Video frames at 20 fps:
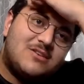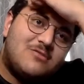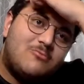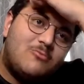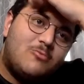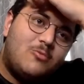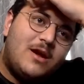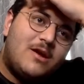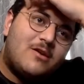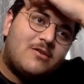a
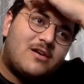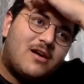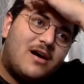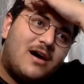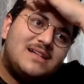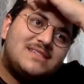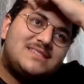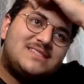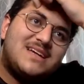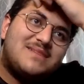weird
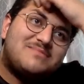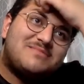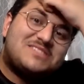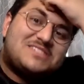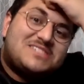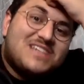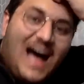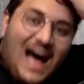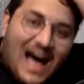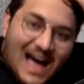concept
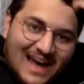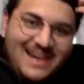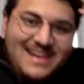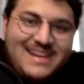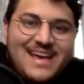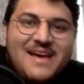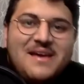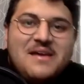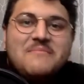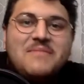aside.
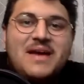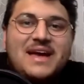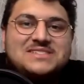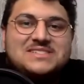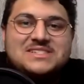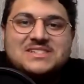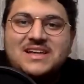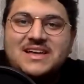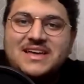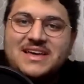
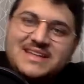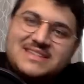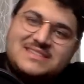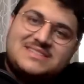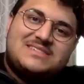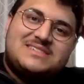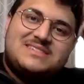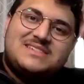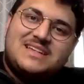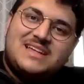Basically,
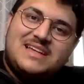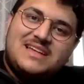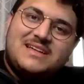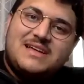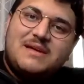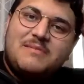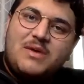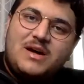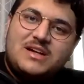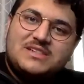it's
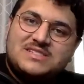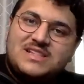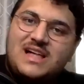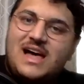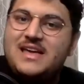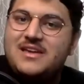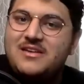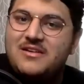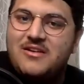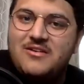Buzz
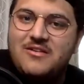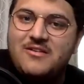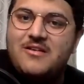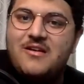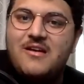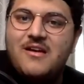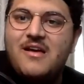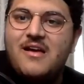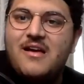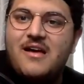Lightyear...
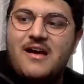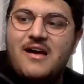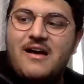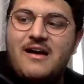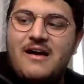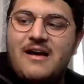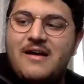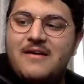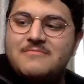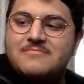
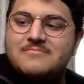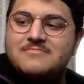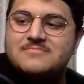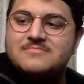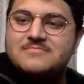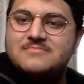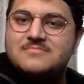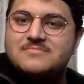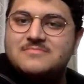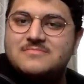
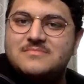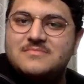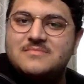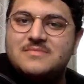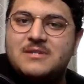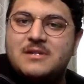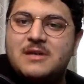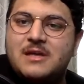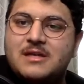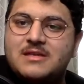
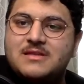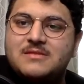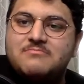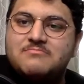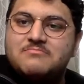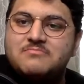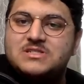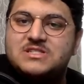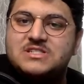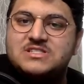
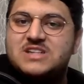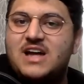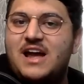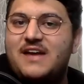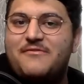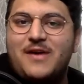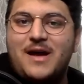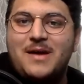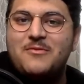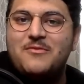it's a
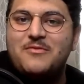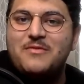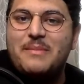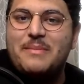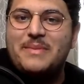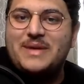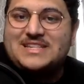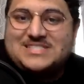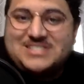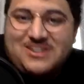sci-fi movie,
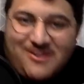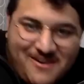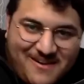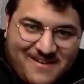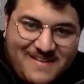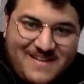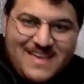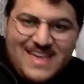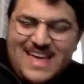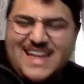but
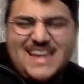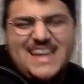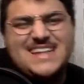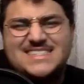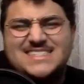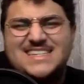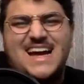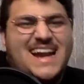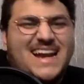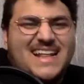Pixar, it
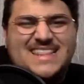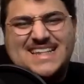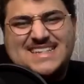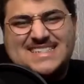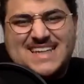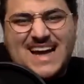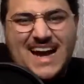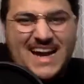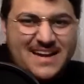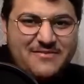is kind of,
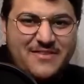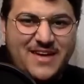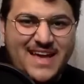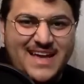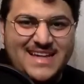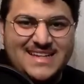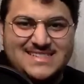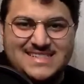that's kind of it.